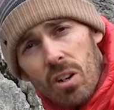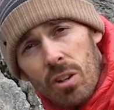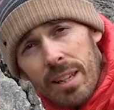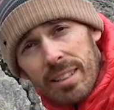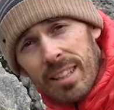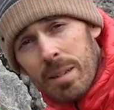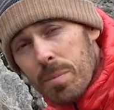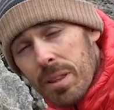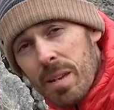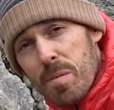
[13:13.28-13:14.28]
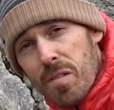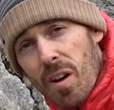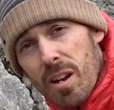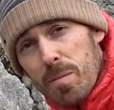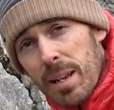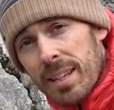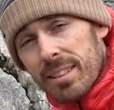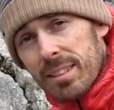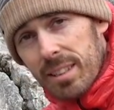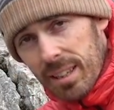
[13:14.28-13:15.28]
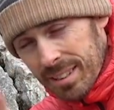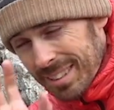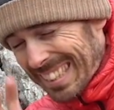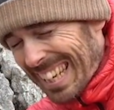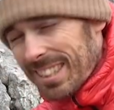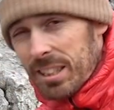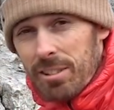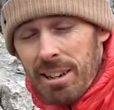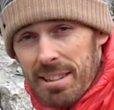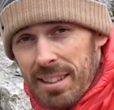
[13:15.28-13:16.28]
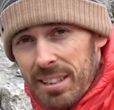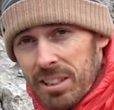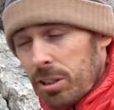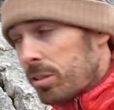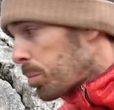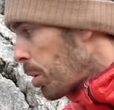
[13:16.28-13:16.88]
On that same theme of guide plates, as I said, it's a great thing to use